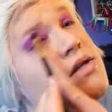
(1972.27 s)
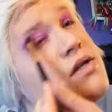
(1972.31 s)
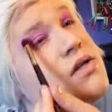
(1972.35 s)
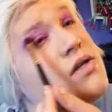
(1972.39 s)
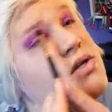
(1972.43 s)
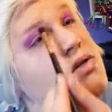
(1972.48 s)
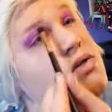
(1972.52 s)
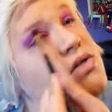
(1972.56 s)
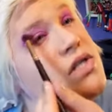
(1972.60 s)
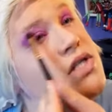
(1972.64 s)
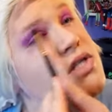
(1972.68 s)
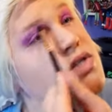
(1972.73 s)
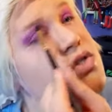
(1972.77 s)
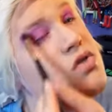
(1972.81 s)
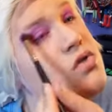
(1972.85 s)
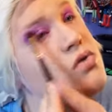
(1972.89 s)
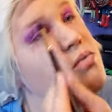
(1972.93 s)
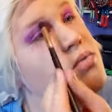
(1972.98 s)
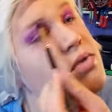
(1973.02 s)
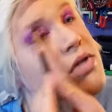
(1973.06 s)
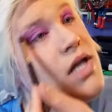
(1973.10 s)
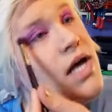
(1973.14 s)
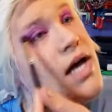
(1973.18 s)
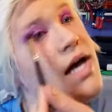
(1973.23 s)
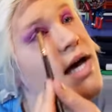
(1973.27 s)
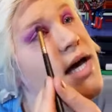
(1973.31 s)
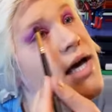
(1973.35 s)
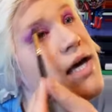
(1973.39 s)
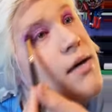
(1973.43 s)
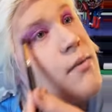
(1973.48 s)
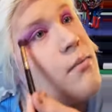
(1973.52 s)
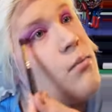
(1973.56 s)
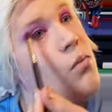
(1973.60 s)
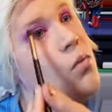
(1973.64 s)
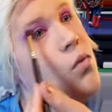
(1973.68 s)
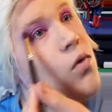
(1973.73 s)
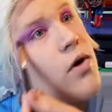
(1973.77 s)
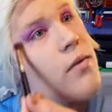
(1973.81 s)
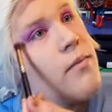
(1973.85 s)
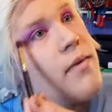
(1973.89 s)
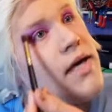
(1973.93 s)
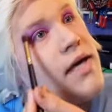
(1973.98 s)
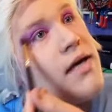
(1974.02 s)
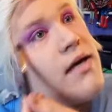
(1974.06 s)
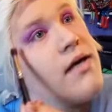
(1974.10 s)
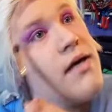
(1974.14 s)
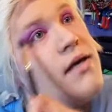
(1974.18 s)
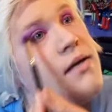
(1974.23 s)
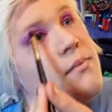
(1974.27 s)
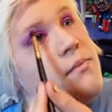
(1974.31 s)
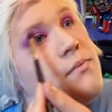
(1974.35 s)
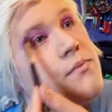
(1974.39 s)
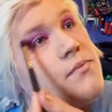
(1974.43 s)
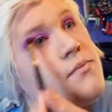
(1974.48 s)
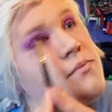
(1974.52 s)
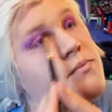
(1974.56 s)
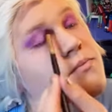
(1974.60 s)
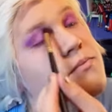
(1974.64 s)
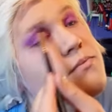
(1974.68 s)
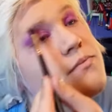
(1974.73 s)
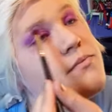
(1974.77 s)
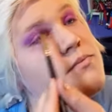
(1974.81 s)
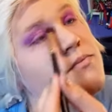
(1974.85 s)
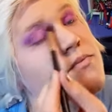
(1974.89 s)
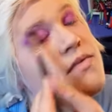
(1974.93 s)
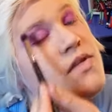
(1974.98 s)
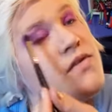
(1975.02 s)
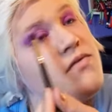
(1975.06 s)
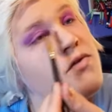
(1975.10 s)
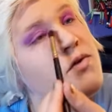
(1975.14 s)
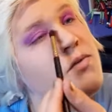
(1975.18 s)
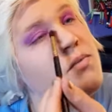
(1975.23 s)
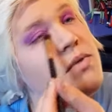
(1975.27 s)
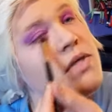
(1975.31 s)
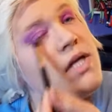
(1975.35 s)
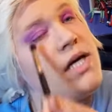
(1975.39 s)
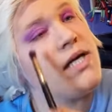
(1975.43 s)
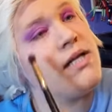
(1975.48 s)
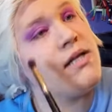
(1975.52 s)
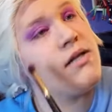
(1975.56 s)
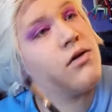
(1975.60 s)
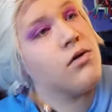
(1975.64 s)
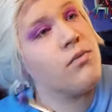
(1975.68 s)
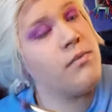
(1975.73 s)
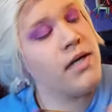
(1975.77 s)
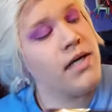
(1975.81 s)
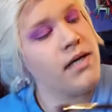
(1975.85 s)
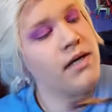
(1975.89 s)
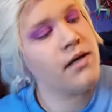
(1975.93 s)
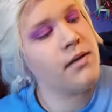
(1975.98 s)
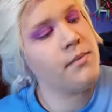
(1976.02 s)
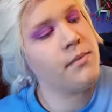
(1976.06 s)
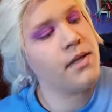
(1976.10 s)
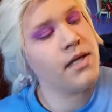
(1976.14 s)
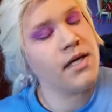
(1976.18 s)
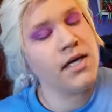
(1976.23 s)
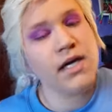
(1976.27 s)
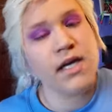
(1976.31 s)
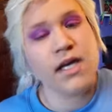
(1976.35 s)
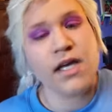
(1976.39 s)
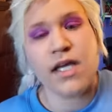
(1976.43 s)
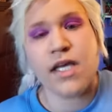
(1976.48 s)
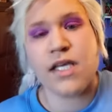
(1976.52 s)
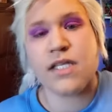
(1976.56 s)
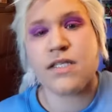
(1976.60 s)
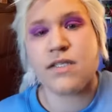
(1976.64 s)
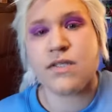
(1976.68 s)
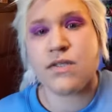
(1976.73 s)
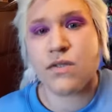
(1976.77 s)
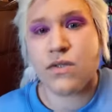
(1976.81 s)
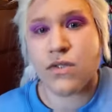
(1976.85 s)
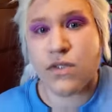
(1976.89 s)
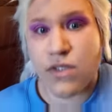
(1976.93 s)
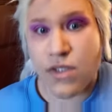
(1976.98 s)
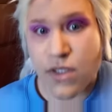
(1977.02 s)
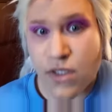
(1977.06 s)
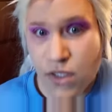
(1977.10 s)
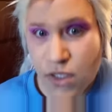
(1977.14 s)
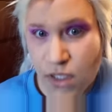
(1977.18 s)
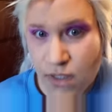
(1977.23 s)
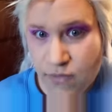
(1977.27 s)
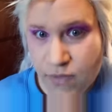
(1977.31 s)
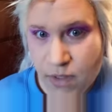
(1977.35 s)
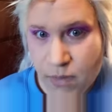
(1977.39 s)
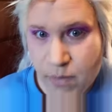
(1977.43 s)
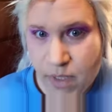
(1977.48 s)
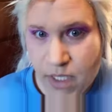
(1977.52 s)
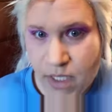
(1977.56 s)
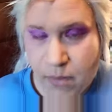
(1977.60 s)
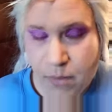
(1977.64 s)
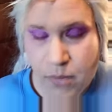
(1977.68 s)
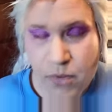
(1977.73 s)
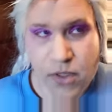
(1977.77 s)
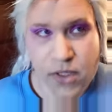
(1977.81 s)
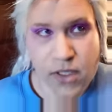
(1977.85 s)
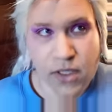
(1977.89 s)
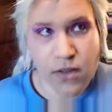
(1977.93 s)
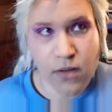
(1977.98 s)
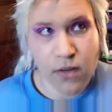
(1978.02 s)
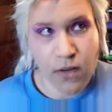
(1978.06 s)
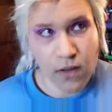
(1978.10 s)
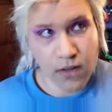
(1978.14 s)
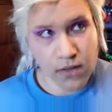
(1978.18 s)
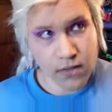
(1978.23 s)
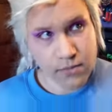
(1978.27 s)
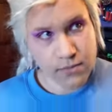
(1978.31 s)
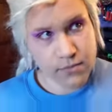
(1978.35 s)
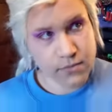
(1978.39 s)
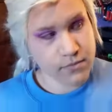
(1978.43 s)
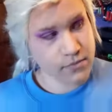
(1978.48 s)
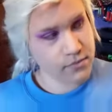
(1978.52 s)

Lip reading: You need to apply more makeup. If you apply a little makeup, it doesn't look like you have any makeup on at all.